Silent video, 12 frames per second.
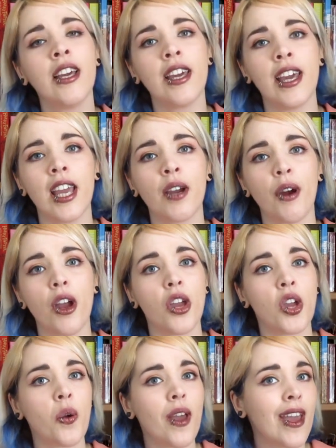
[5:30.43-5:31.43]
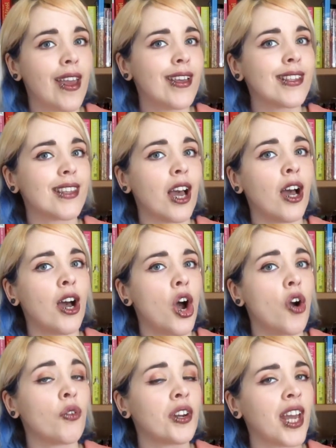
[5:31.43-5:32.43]
hero, who is
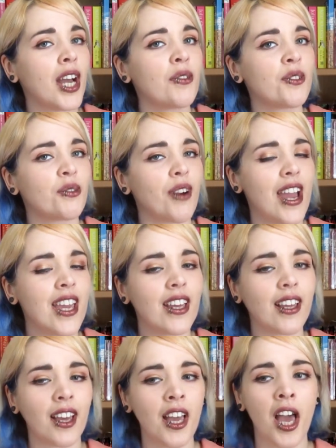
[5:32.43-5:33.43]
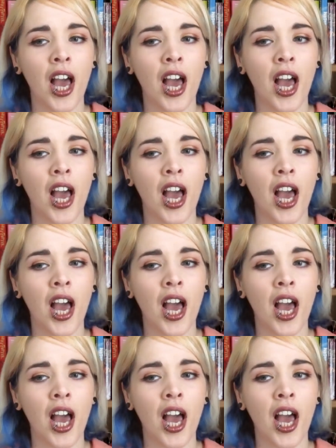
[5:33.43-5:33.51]
a renowned rake.